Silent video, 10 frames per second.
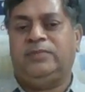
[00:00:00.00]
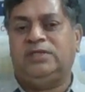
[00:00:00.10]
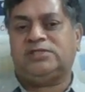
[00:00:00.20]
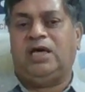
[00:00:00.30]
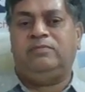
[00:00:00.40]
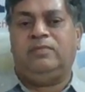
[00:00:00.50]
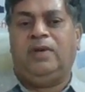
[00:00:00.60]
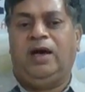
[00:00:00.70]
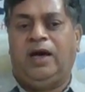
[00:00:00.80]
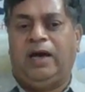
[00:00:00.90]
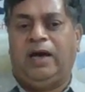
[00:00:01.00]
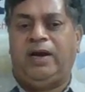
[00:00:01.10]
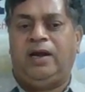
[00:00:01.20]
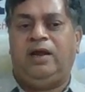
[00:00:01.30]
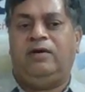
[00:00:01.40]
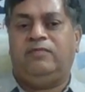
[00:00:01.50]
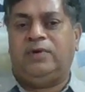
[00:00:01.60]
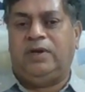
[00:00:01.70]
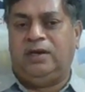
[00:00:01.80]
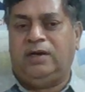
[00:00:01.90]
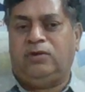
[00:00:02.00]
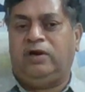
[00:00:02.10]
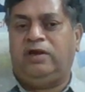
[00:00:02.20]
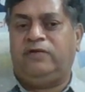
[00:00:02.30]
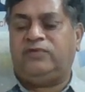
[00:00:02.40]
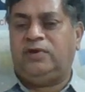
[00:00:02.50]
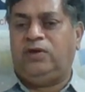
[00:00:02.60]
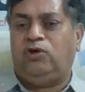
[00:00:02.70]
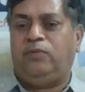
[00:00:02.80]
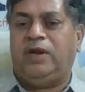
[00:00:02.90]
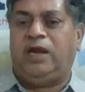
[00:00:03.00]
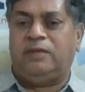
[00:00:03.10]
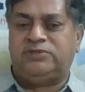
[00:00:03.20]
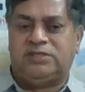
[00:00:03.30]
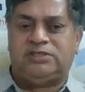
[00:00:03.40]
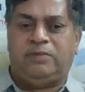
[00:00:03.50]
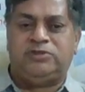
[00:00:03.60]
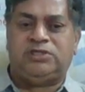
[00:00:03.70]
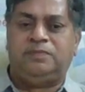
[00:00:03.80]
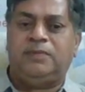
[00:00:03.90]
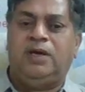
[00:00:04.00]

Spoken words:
This game happened in 20th European Team Chess Championship